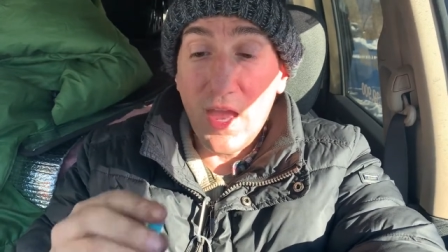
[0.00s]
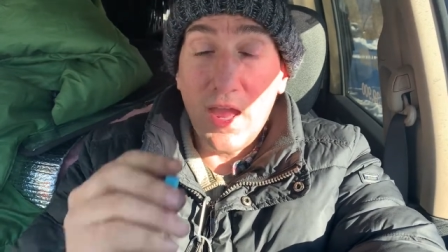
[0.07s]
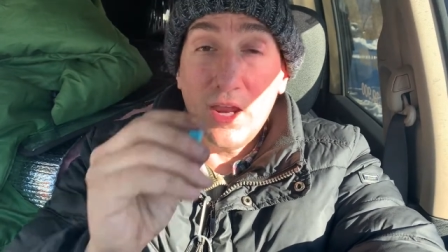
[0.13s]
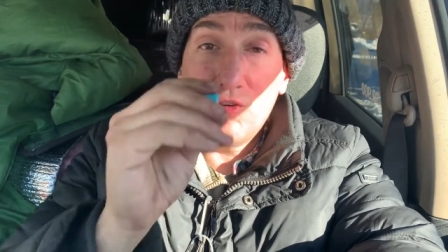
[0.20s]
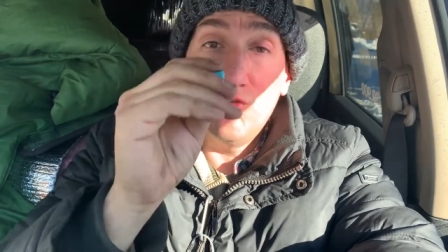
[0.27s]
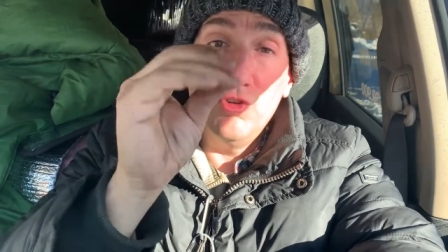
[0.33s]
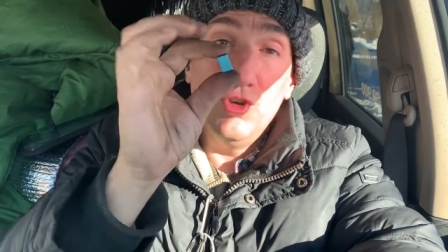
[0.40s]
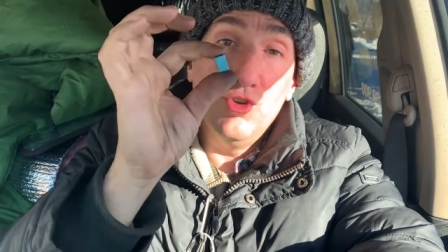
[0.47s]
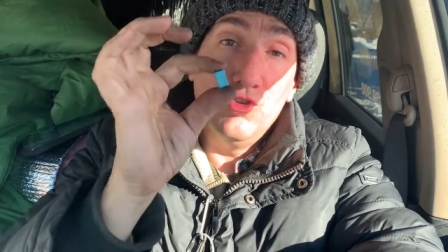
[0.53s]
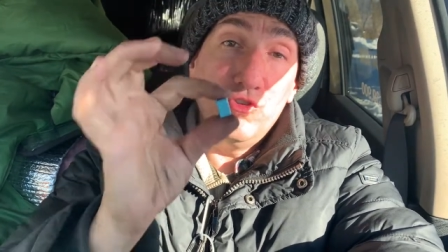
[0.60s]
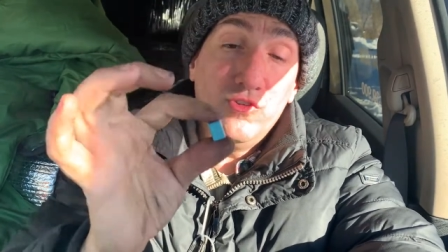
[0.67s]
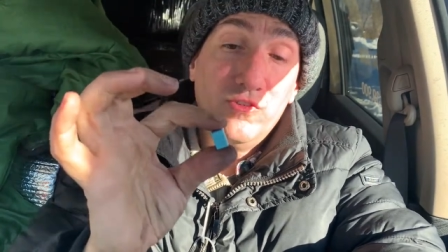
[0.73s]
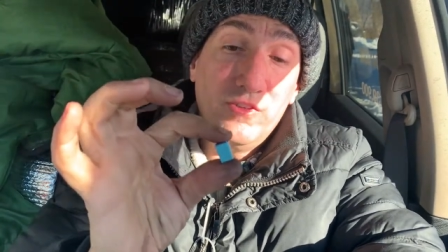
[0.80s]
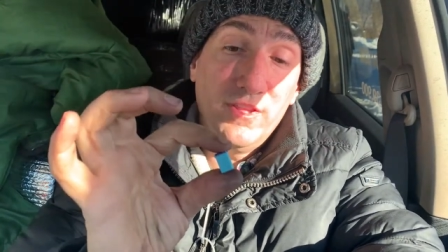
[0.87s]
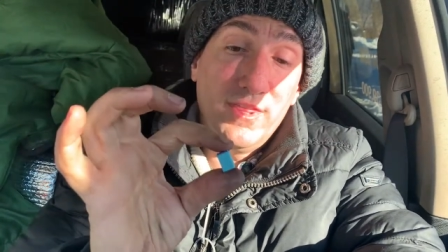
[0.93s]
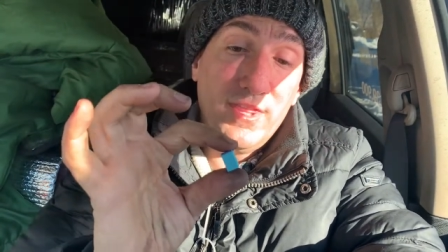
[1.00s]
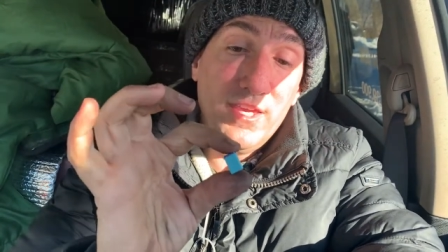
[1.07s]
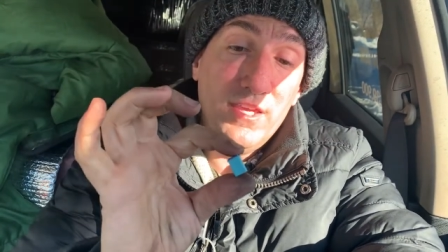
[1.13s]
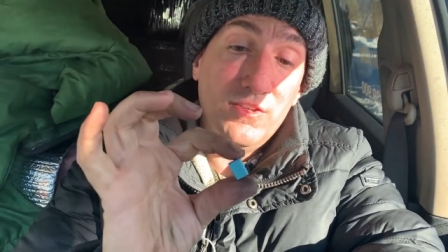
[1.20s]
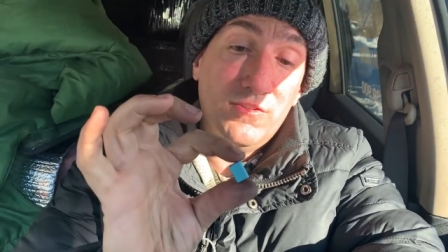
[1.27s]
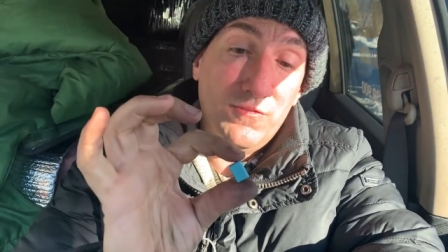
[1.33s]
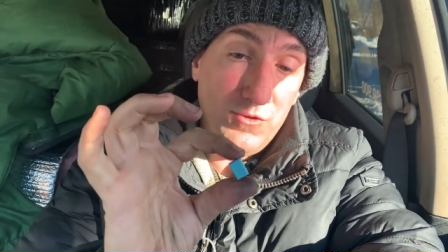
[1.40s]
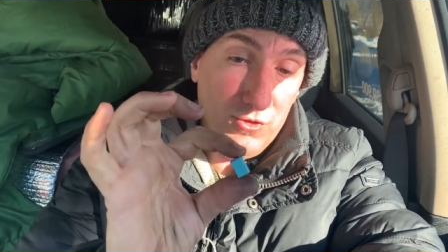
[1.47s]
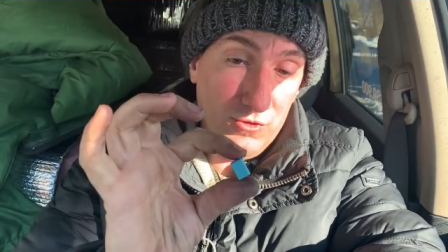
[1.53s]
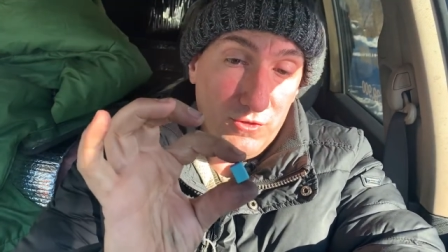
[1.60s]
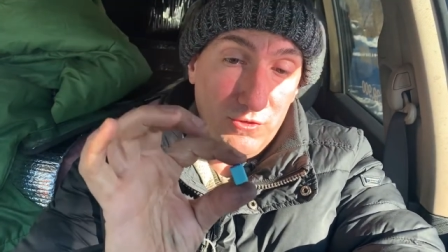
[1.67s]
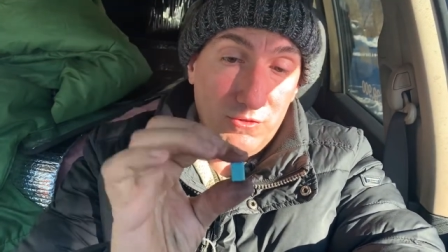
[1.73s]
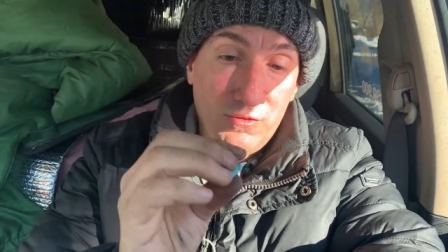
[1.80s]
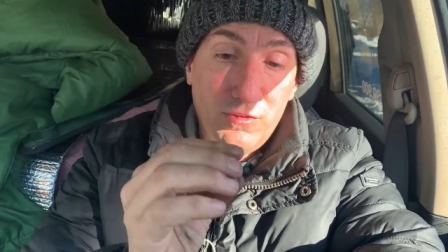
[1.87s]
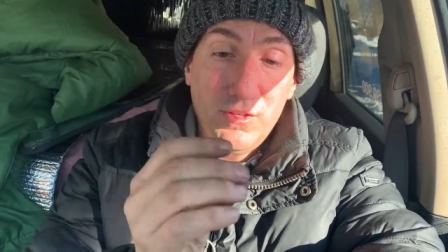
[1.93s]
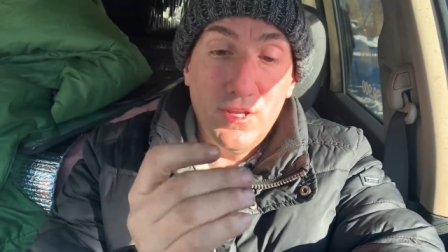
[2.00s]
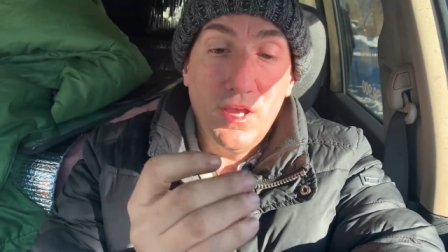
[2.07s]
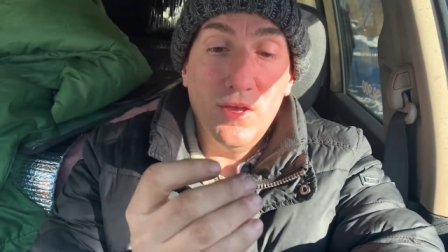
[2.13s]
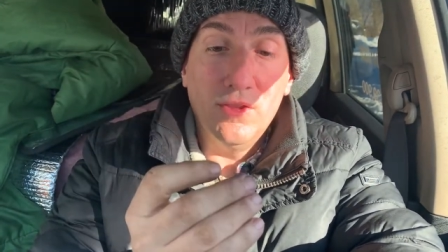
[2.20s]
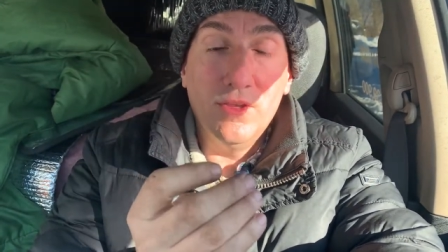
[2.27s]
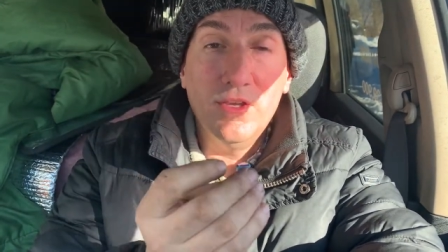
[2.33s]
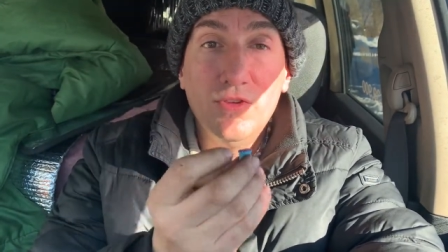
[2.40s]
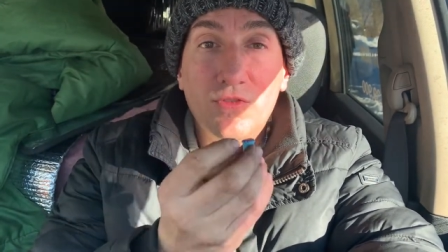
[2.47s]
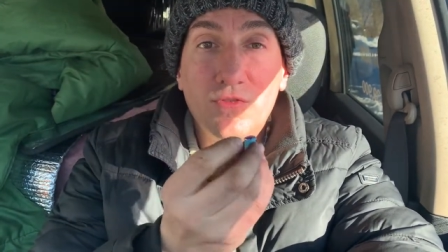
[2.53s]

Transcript: actually uses these fuses. Now these